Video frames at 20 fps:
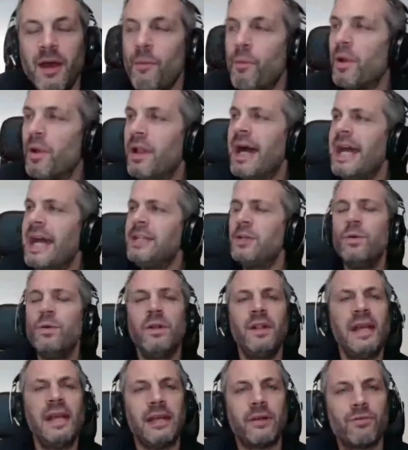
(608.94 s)
Well, I
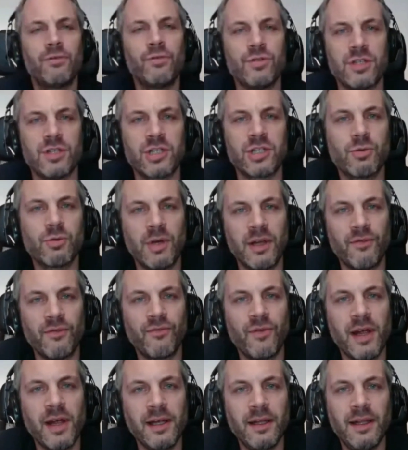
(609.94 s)
don't like roses, quite
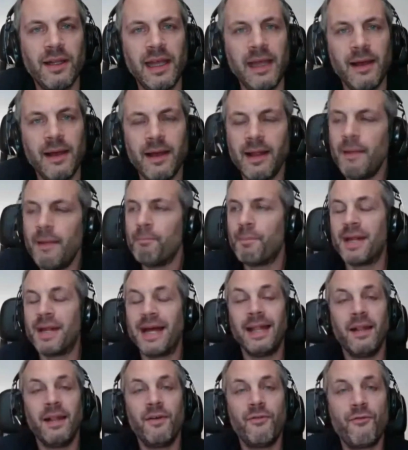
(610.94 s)
frankly, but
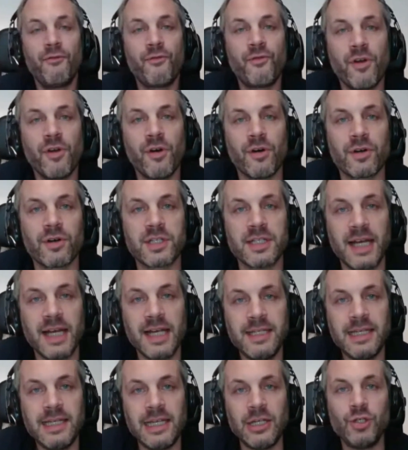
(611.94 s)
I love frogs. And I
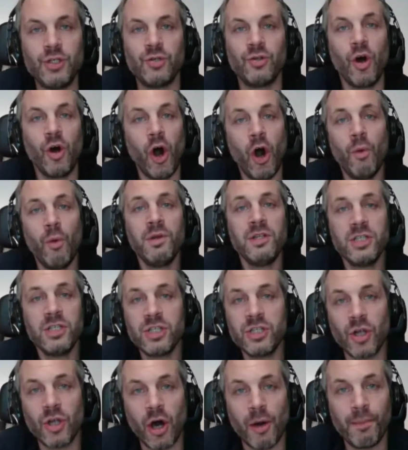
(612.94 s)
say you should always
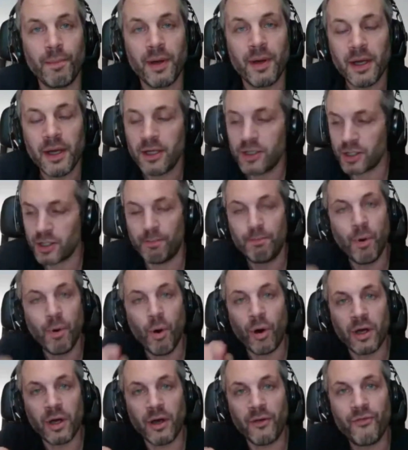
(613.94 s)
stop to
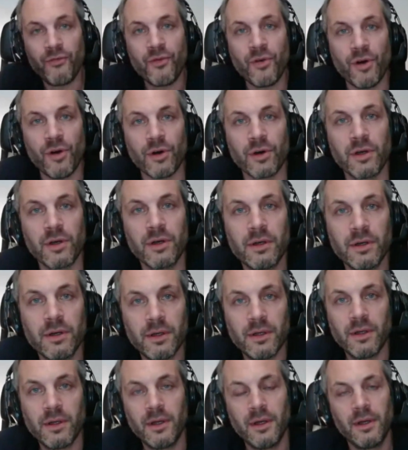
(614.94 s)
poke a frog.
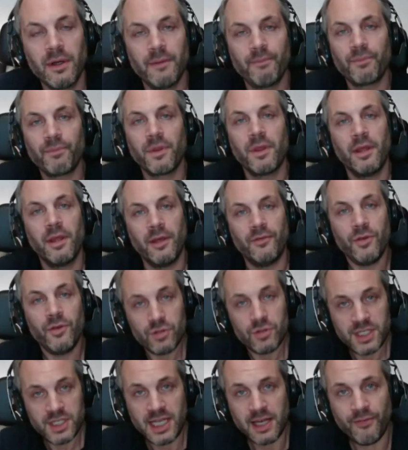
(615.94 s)
If you
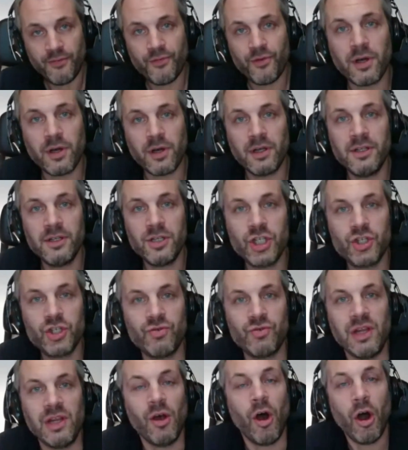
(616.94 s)
see a frog in the
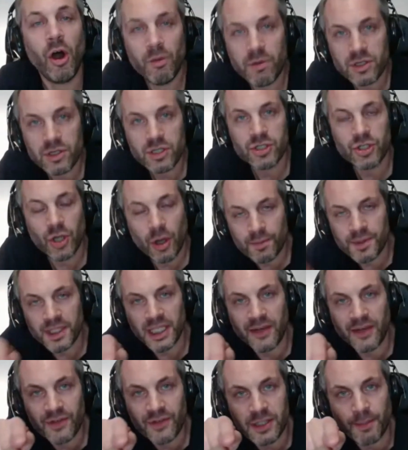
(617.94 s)
street, always stop to
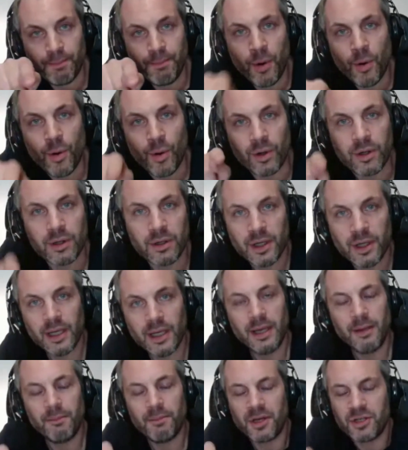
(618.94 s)
give it a poke,
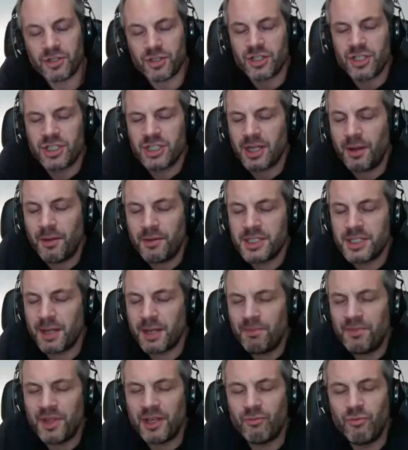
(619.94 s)
because there's
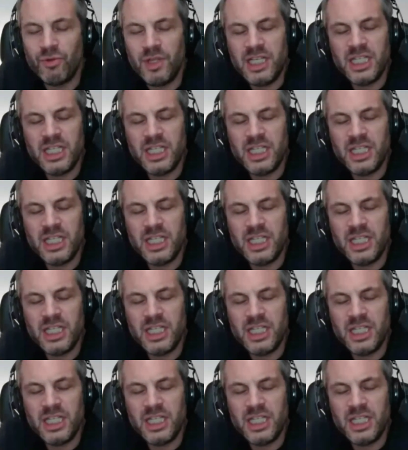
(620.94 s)
something really